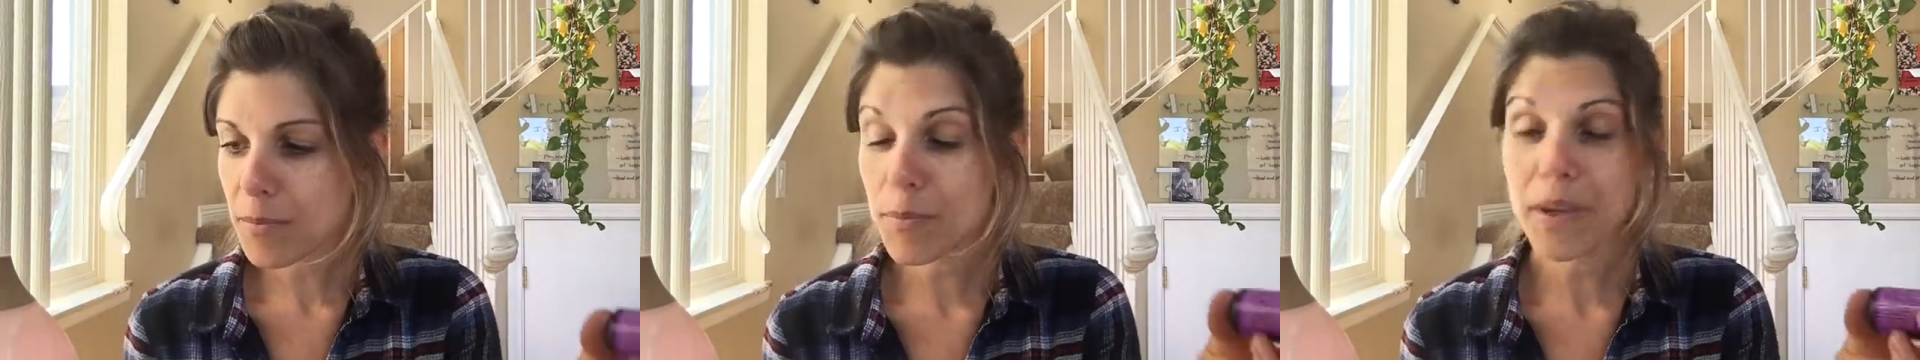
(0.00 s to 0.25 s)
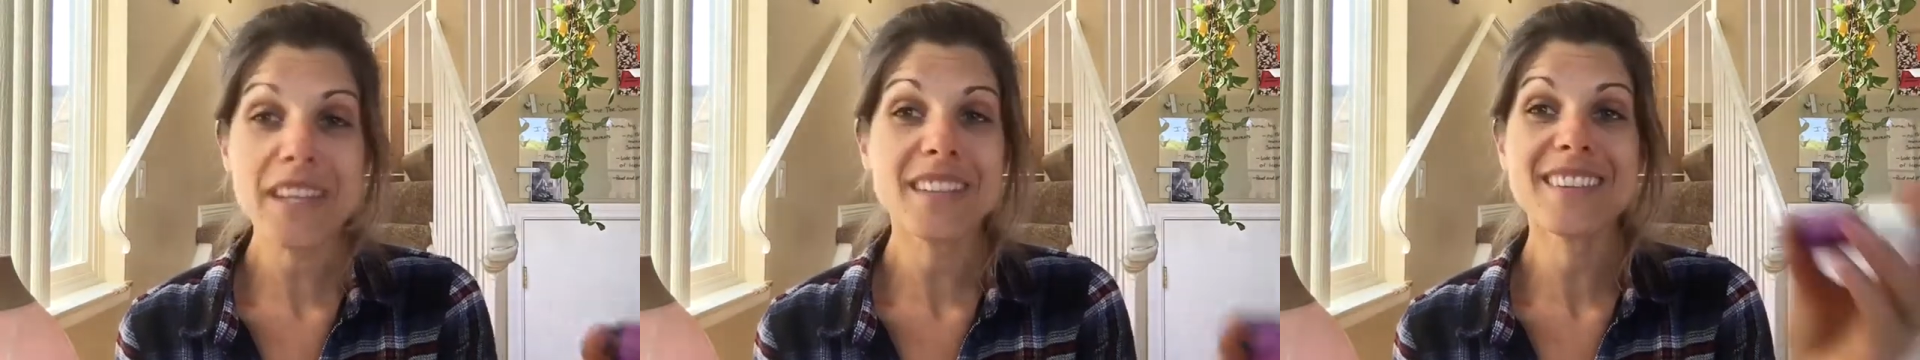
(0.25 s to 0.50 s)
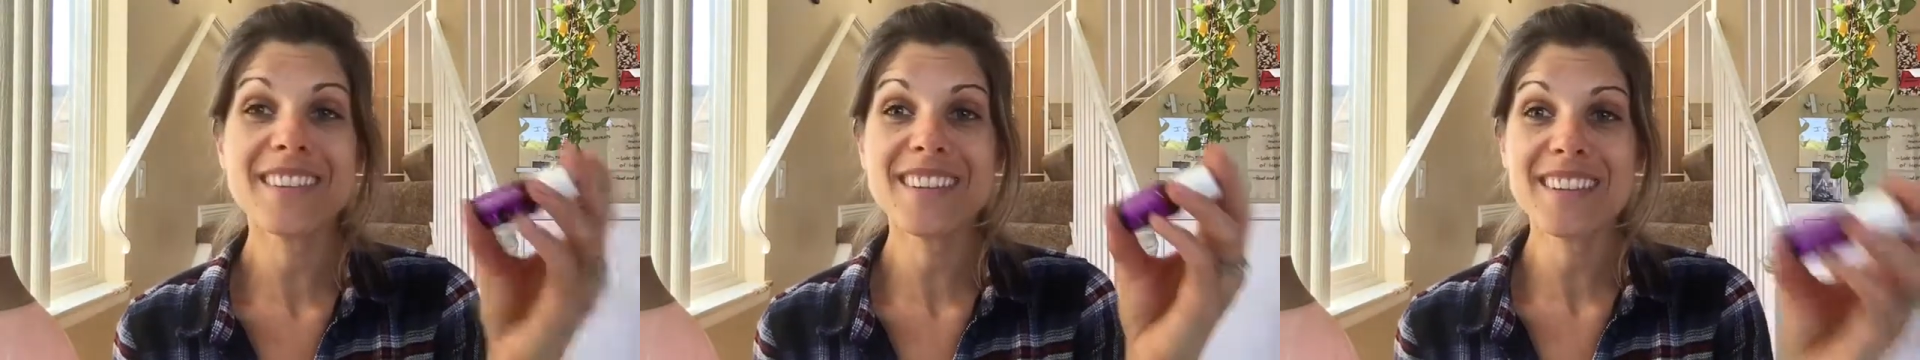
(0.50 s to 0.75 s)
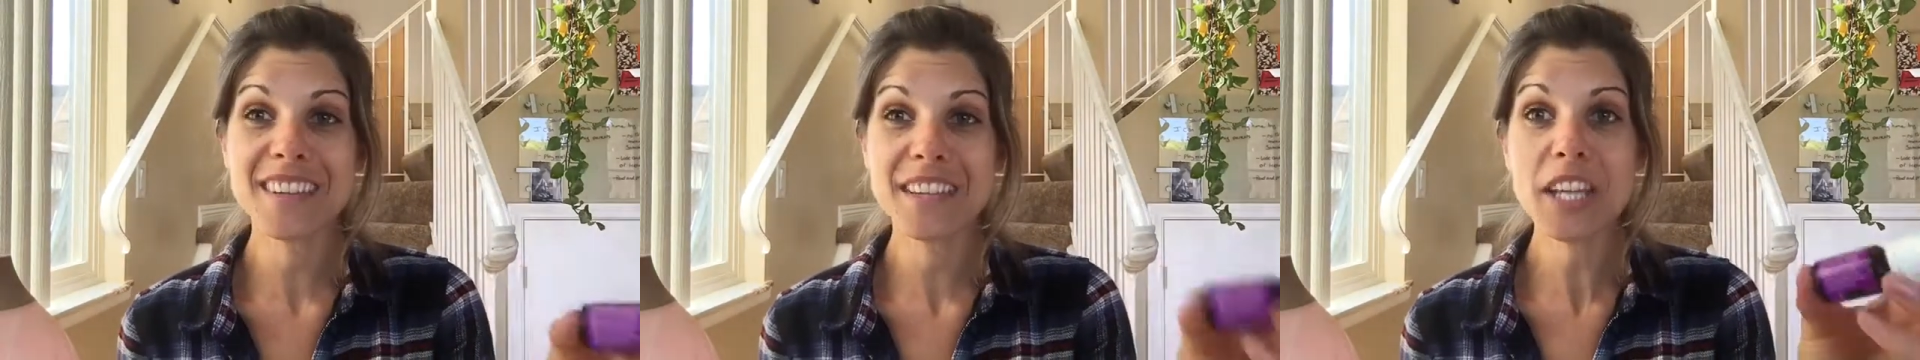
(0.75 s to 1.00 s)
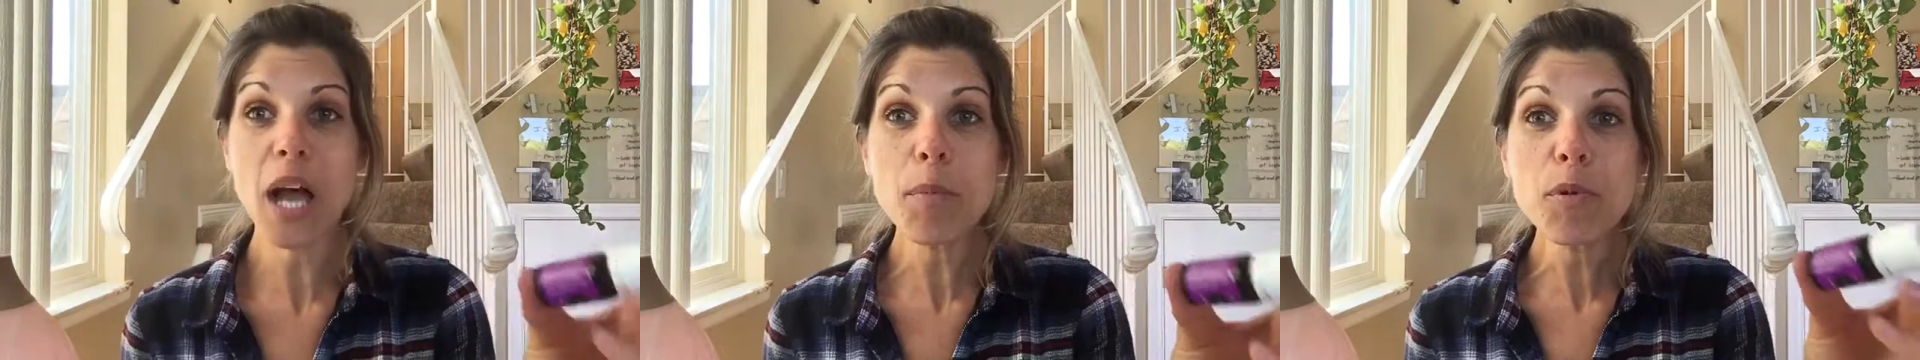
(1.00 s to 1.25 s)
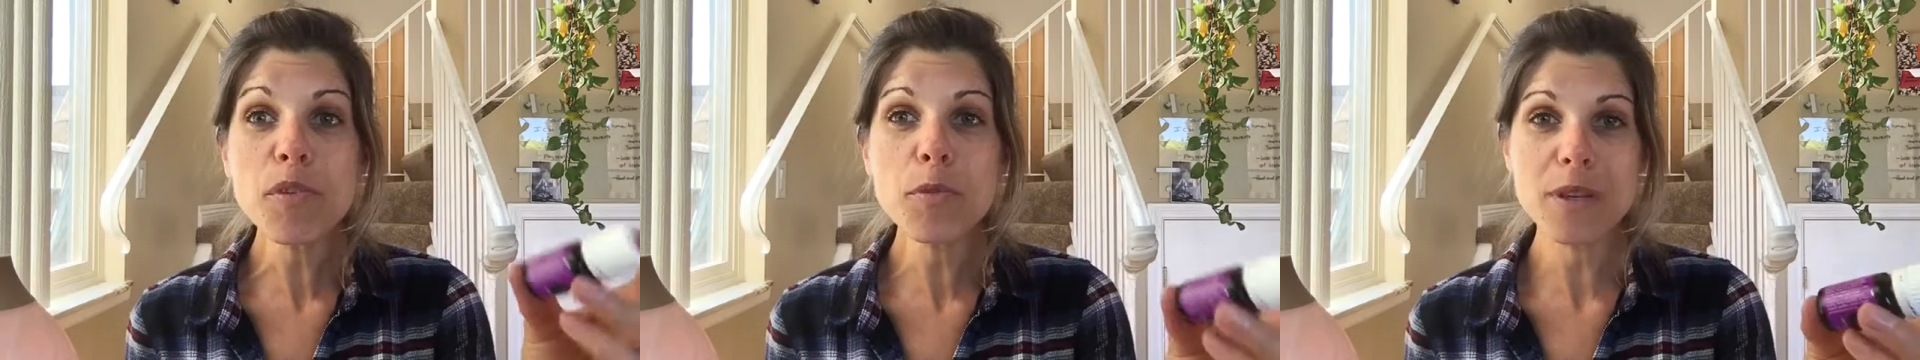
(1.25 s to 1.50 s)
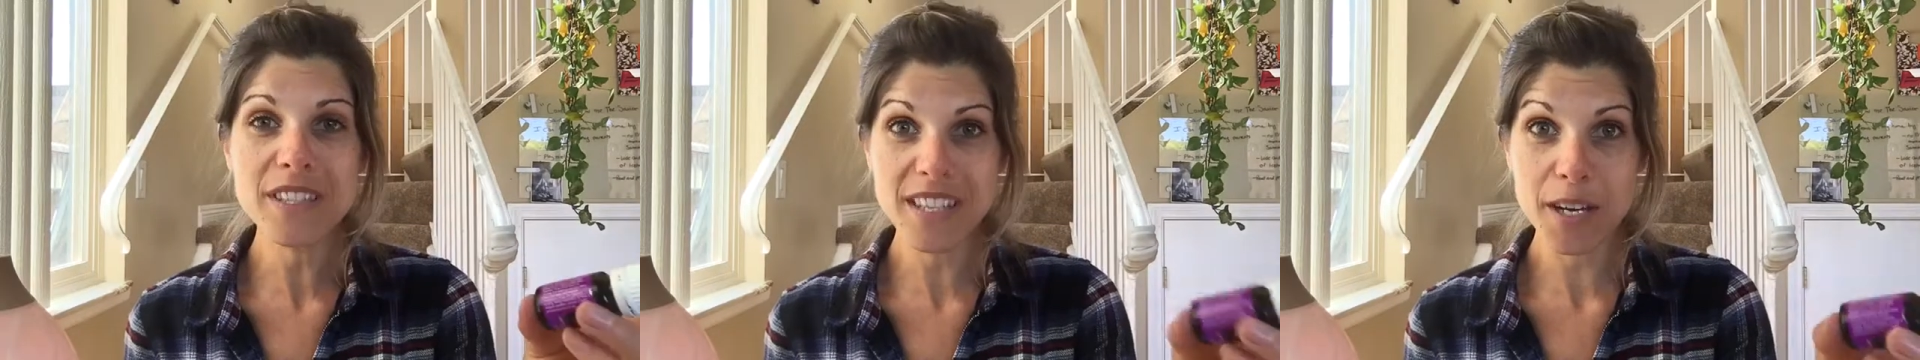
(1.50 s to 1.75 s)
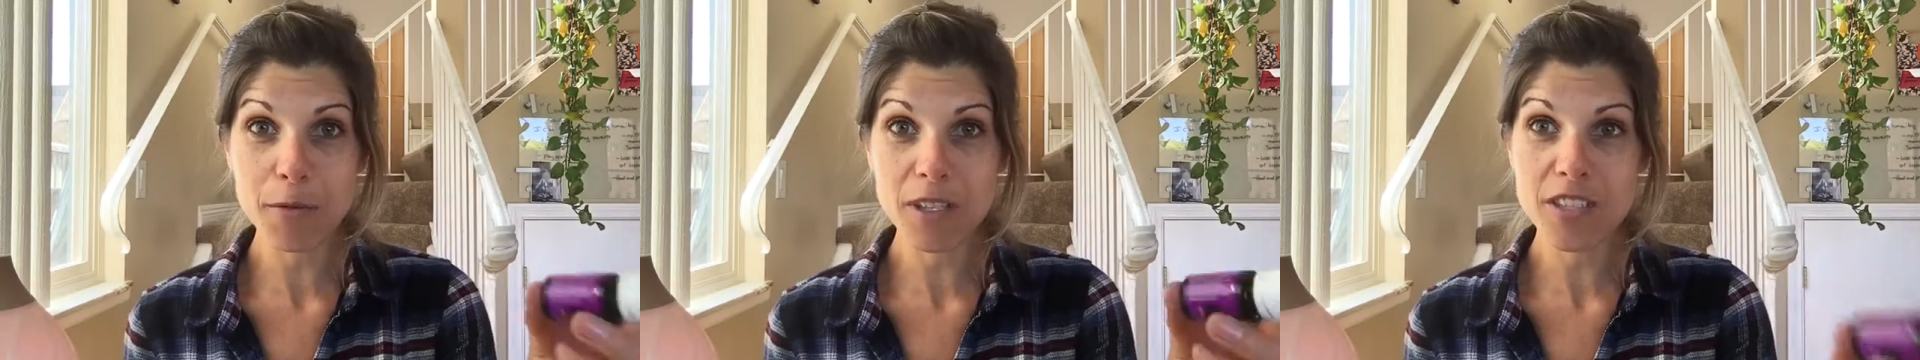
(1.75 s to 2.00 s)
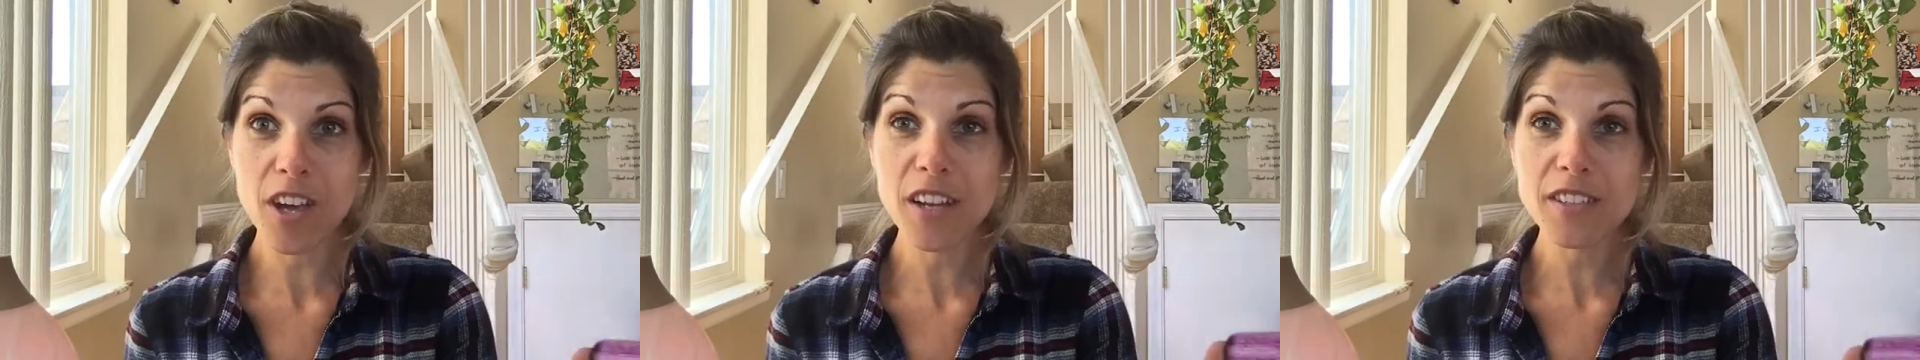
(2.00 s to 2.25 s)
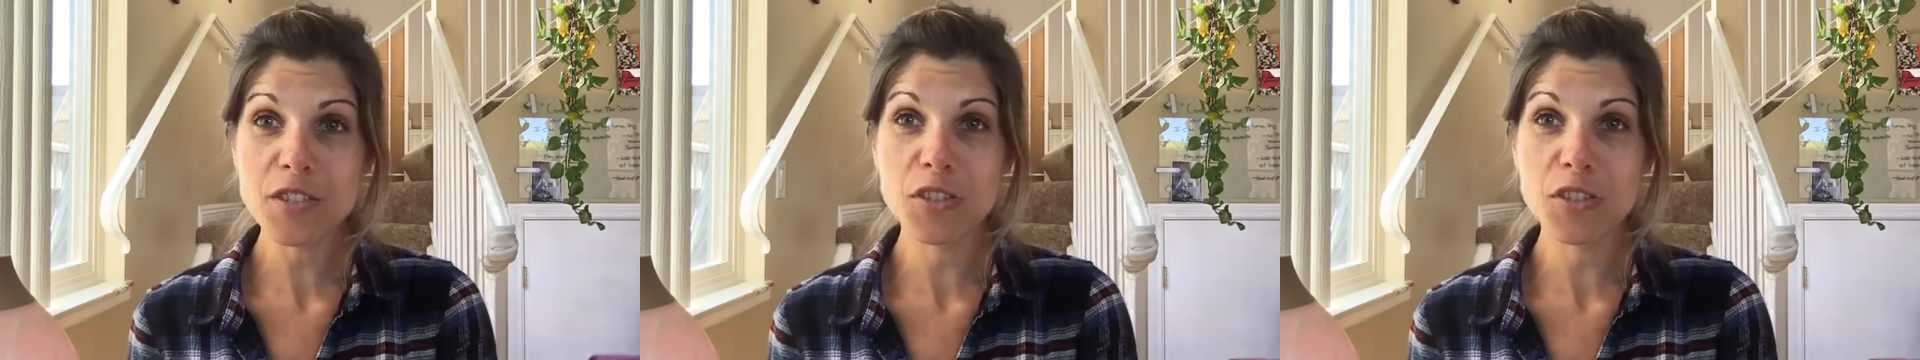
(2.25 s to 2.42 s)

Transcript: But couple of the ones that I want to talk